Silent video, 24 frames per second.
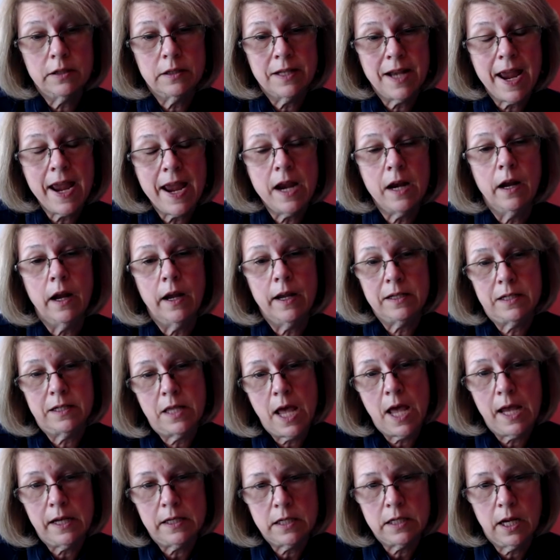data in
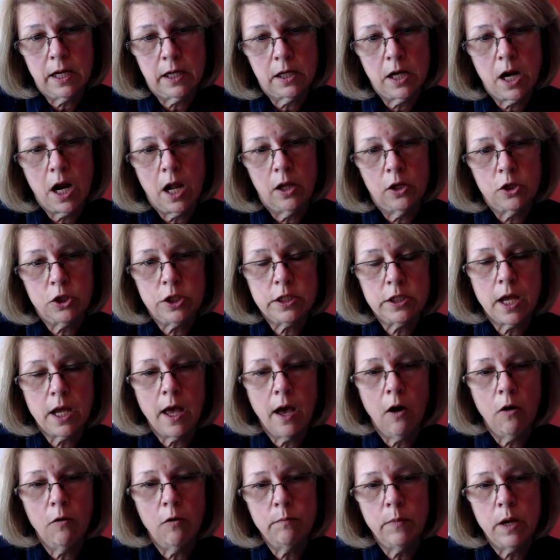that technology to
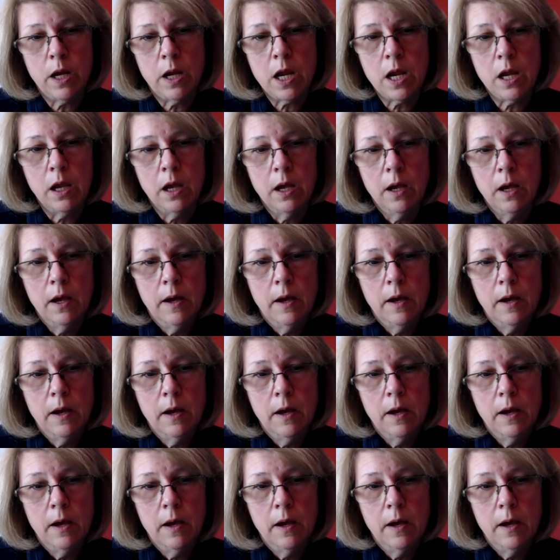help me